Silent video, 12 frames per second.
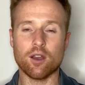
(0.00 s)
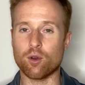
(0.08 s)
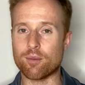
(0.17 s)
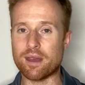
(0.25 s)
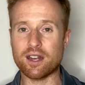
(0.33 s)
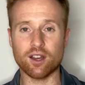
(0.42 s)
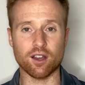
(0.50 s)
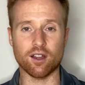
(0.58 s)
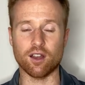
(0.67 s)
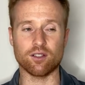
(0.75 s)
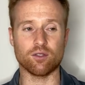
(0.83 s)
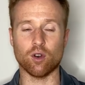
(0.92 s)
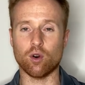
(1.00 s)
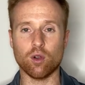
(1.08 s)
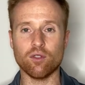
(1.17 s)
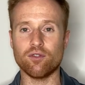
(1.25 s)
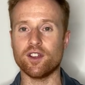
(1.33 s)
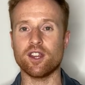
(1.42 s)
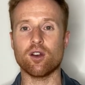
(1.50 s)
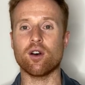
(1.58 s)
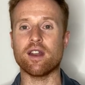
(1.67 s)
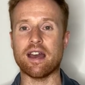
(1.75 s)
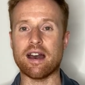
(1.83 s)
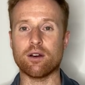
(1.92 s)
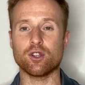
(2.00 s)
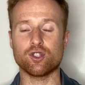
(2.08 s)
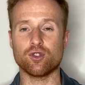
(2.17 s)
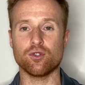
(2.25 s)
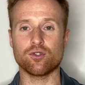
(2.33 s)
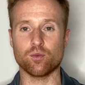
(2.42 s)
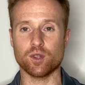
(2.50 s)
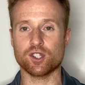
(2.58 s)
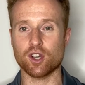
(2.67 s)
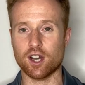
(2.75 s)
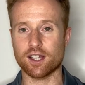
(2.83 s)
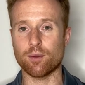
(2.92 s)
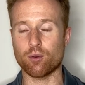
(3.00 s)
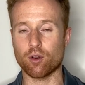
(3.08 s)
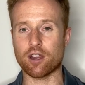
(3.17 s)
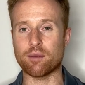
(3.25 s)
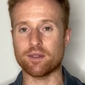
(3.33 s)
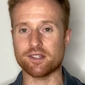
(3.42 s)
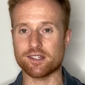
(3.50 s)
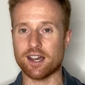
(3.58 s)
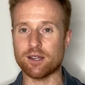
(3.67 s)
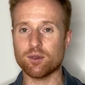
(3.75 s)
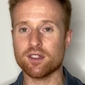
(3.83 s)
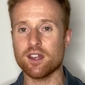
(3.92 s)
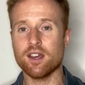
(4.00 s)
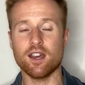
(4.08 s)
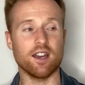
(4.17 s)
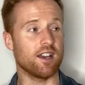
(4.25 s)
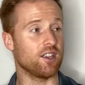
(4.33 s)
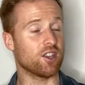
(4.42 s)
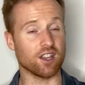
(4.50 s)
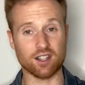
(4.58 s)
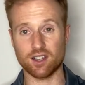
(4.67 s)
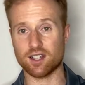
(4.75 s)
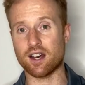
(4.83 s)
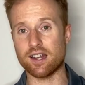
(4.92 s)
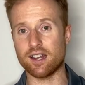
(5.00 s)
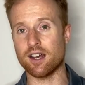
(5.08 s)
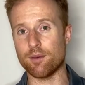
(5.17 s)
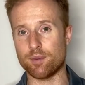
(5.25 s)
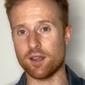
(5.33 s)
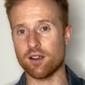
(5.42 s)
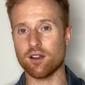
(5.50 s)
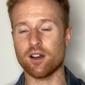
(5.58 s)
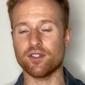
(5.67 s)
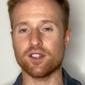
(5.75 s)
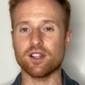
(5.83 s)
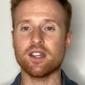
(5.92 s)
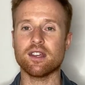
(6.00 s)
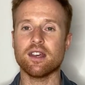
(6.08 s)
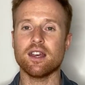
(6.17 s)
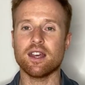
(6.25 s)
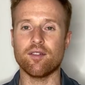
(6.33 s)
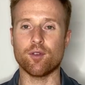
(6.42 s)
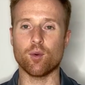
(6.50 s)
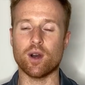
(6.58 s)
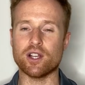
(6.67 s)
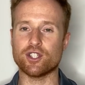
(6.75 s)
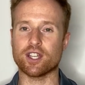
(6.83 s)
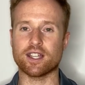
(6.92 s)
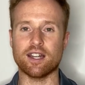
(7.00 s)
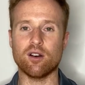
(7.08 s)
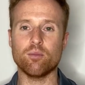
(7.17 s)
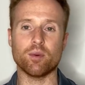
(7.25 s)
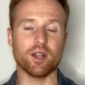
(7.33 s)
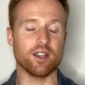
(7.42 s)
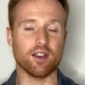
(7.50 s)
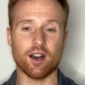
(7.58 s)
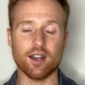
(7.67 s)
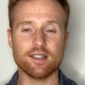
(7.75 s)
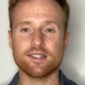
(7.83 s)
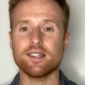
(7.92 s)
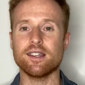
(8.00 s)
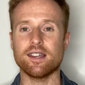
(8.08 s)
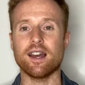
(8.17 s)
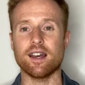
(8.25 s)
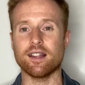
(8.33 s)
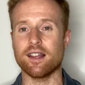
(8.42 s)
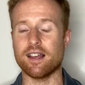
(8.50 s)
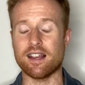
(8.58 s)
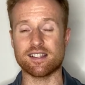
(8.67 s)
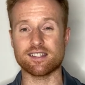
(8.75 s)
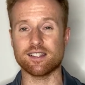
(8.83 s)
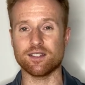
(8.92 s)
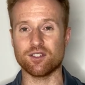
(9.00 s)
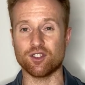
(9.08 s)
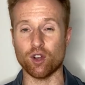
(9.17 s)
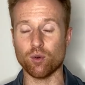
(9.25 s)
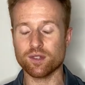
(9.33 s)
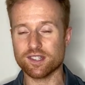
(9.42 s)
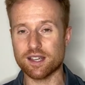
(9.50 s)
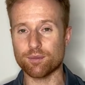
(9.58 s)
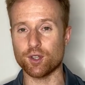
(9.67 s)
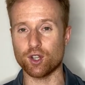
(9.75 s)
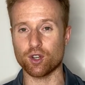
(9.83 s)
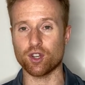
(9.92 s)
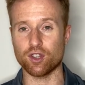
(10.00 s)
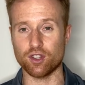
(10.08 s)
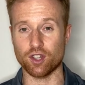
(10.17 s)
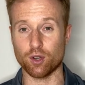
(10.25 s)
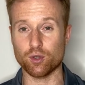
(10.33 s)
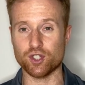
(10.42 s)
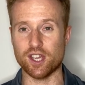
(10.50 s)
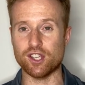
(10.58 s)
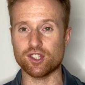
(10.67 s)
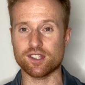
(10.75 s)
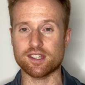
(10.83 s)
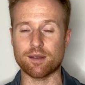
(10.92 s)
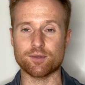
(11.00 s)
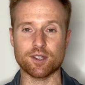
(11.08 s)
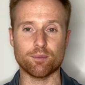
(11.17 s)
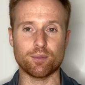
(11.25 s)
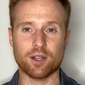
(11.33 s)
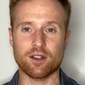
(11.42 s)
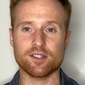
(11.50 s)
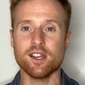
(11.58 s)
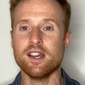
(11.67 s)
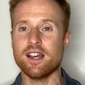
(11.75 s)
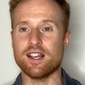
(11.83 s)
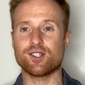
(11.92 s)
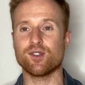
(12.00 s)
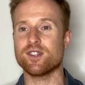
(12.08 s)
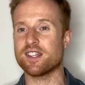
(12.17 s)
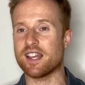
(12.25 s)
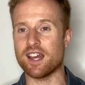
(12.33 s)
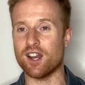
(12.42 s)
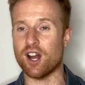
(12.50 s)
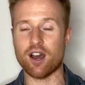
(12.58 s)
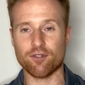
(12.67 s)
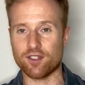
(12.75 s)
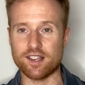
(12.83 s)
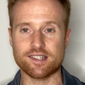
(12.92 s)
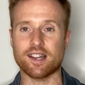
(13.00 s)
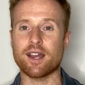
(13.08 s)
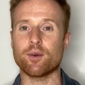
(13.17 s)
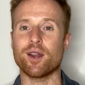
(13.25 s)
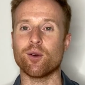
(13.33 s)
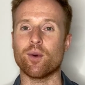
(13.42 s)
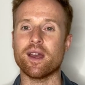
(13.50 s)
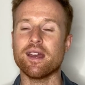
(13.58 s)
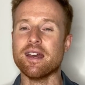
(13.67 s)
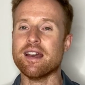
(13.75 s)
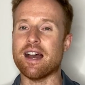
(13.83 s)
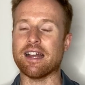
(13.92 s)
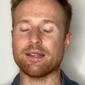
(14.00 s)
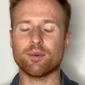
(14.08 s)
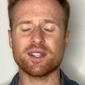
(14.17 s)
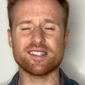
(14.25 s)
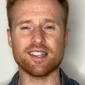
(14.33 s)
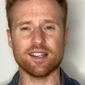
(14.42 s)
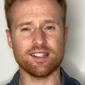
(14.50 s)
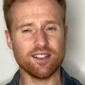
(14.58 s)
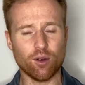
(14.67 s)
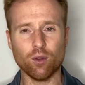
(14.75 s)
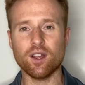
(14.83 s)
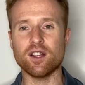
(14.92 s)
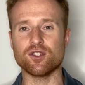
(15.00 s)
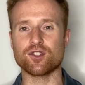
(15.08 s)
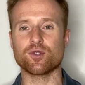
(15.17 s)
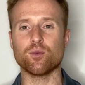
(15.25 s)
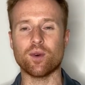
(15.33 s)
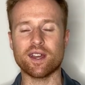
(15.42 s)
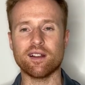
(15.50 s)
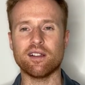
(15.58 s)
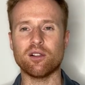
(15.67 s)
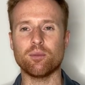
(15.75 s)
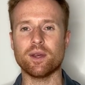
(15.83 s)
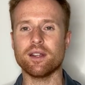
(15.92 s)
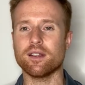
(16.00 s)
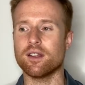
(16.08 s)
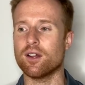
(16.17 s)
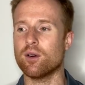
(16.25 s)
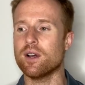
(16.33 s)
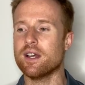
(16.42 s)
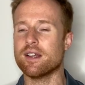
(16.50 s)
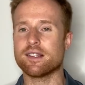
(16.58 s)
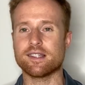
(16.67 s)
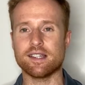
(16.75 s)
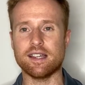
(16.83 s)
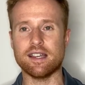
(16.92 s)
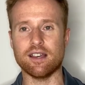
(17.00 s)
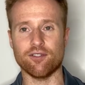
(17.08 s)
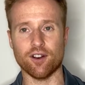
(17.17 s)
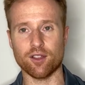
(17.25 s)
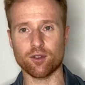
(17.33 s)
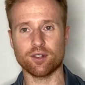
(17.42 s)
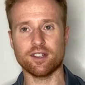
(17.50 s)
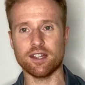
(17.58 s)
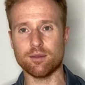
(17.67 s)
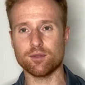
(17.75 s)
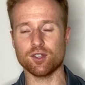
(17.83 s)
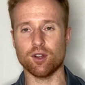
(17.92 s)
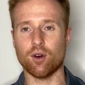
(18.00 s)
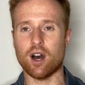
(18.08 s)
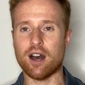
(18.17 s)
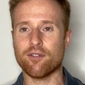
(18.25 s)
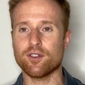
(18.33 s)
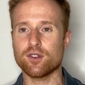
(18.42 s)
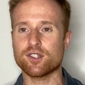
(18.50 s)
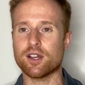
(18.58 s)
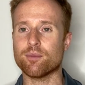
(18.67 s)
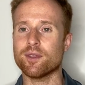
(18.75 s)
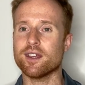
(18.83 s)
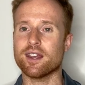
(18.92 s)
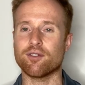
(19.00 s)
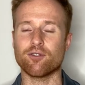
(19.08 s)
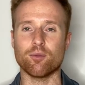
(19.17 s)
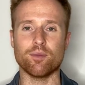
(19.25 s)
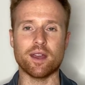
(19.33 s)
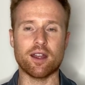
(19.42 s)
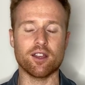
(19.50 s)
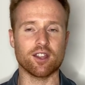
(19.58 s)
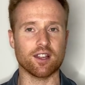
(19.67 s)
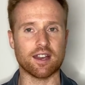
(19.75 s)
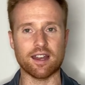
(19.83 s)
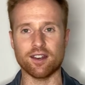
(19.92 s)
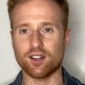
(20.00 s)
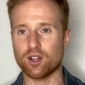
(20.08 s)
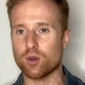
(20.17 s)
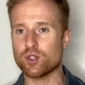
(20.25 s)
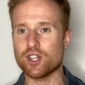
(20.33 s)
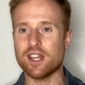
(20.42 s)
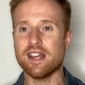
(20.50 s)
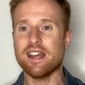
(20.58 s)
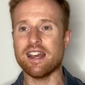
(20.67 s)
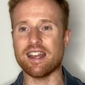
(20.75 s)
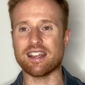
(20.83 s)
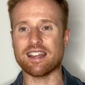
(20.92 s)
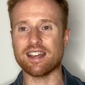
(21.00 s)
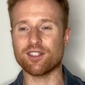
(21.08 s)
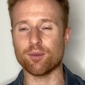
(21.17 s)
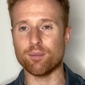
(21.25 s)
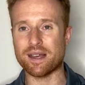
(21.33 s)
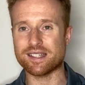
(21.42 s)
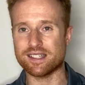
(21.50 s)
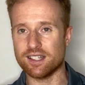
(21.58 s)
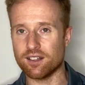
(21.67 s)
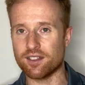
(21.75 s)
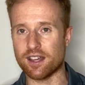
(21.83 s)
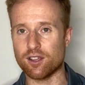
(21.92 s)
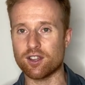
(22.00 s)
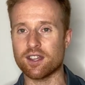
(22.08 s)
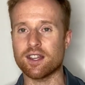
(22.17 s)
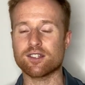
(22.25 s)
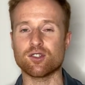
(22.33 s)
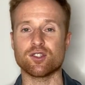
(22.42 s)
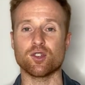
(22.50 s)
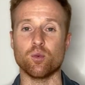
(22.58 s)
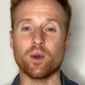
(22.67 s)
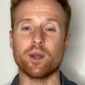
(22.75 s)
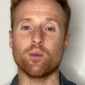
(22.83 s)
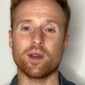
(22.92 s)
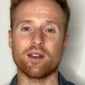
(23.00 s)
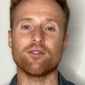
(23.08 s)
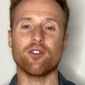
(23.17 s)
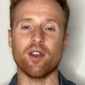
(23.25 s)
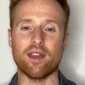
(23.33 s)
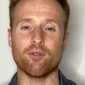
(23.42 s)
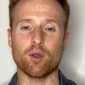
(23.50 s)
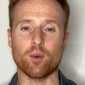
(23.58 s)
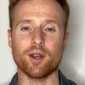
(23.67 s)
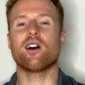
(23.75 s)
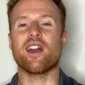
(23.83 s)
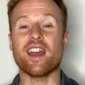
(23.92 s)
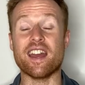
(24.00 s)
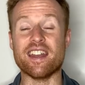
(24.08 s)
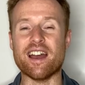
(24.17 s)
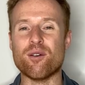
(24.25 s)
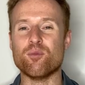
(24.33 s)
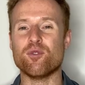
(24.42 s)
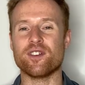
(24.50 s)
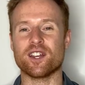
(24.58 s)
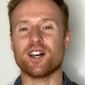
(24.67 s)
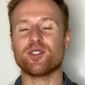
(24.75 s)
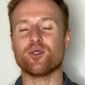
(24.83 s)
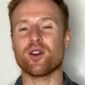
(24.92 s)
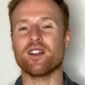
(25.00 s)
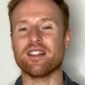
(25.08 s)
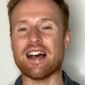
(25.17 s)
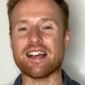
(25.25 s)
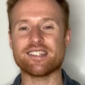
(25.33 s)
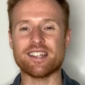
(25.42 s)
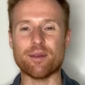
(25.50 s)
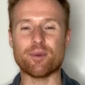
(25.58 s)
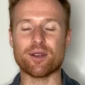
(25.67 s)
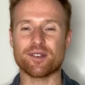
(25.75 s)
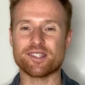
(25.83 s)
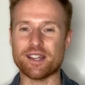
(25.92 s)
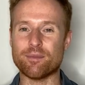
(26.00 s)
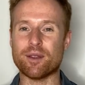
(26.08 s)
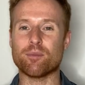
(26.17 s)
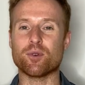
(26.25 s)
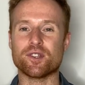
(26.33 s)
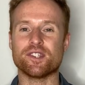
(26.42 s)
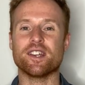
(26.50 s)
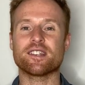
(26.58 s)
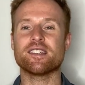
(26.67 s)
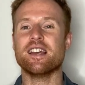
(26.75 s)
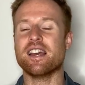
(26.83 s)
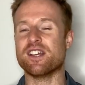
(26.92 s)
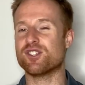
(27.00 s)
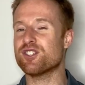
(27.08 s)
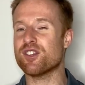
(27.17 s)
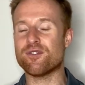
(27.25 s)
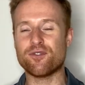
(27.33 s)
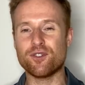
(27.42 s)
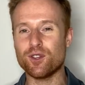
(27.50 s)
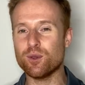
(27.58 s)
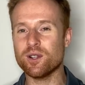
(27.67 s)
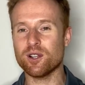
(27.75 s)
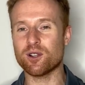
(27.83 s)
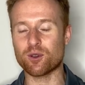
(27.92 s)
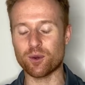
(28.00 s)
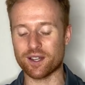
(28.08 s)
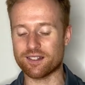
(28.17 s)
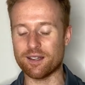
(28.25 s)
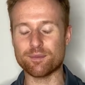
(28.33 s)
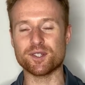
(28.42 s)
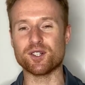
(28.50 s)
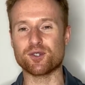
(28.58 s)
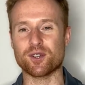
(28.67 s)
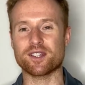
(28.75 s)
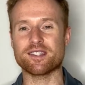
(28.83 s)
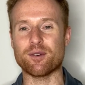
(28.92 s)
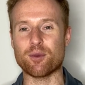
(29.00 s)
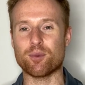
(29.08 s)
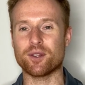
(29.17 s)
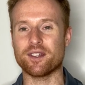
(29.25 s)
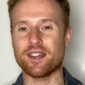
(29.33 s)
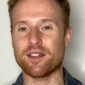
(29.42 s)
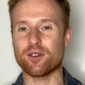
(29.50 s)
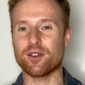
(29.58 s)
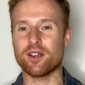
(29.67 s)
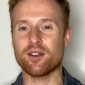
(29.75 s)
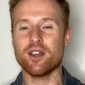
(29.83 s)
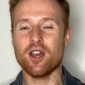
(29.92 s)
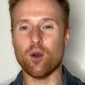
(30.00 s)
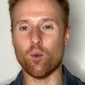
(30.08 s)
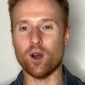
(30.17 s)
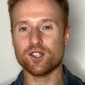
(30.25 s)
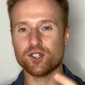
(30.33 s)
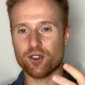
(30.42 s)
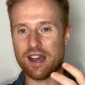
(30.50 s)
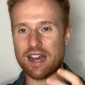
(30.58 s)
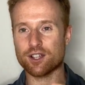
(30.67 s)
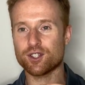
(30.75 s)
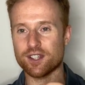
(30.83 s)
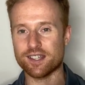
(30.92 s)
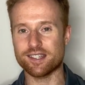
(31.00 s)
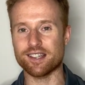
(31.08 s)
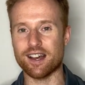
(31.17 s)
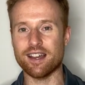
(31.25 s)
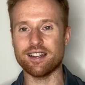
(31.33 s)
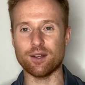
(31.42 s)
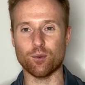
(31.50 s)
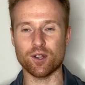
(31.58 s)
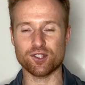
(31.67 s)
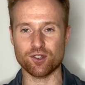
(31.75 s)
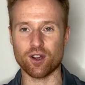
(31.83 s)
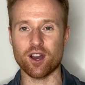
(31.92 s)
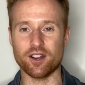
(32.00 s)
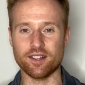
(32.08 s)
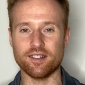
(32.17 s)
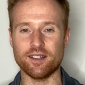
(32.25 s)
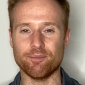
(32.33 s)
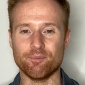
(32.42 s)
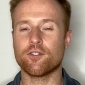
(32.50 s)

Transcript: We made a whole video on how to choose which hockey program to sign with. You can click on it up here on the link if you want to check it out. But honestly, yeah, it's don't skip the negotiation step. Some players, as soon as they get an offer, they sign right away. I typically say, hold on, just wait a little bit, you know, see if other teams, you know, offer you something. And from there, you can kind of negotiate and get the best deal that you can get. So it's a win-win for everyone. All right, and now moving on to our last step here, step number six, is just a few little quick tips and tricks that we put together here once you're actually signed and once you're on the team.